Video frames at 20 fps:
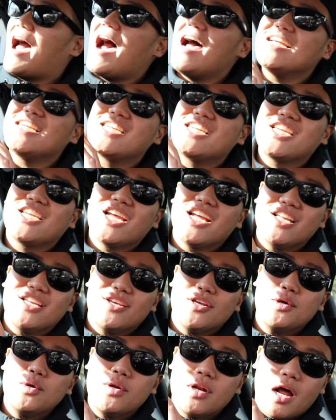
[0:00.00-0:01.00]
I shit
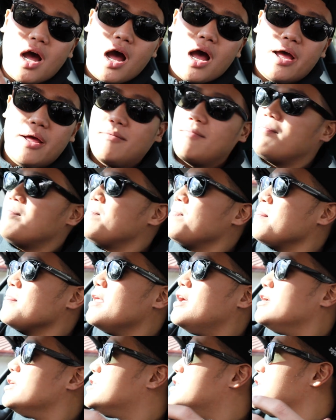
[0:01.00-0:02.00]
you not.
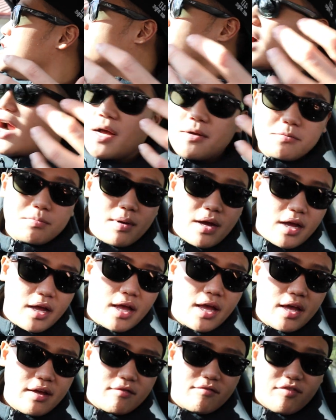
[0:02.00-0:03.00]
She grabs my
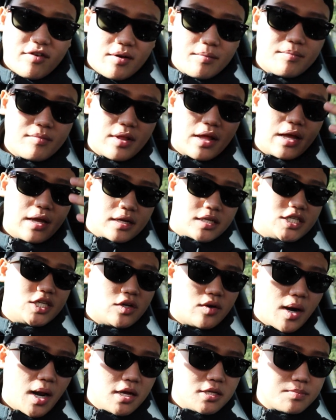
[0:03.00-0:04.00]
head from like she
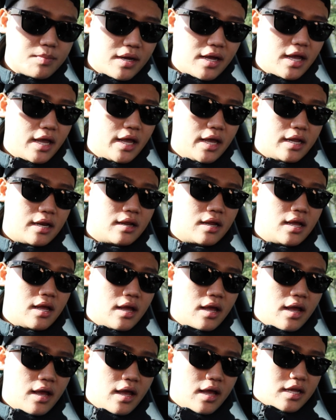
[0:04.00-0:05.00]
grabs my head
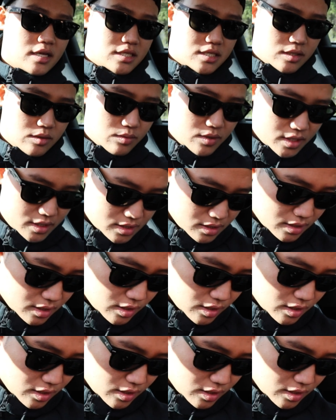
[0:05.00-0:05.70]
and she reach